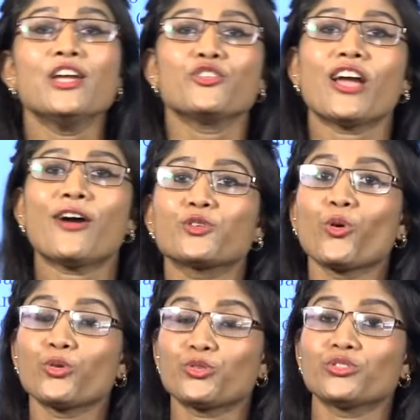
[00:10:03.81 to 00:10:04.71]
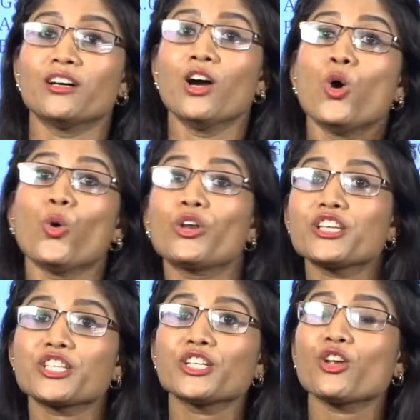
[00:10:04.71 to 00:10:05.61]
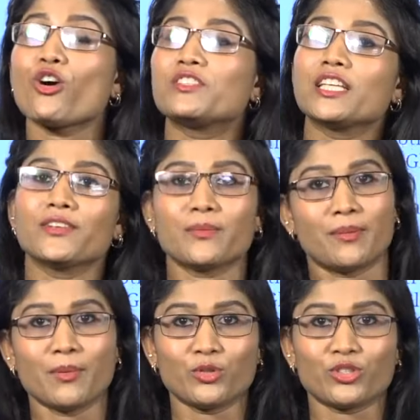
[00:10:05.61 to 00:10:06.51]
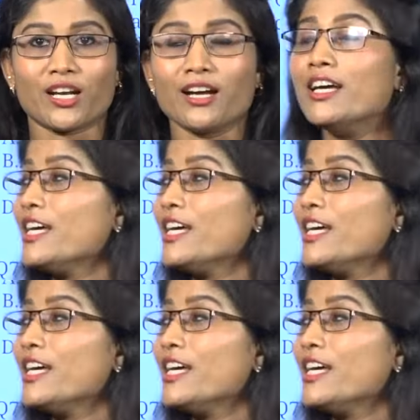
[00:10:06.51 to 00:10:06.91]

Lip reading: You to go to the origin of the river Brahmaputra,